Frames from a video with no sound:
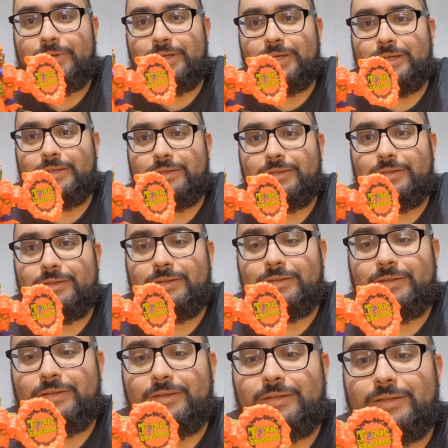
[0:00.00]
but
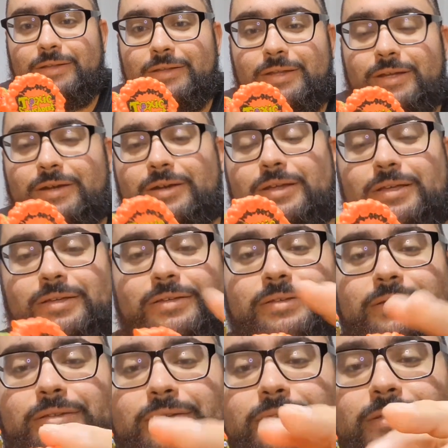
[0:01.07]
There it
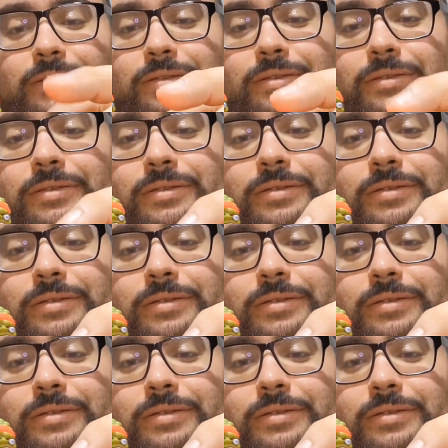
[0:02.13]
is.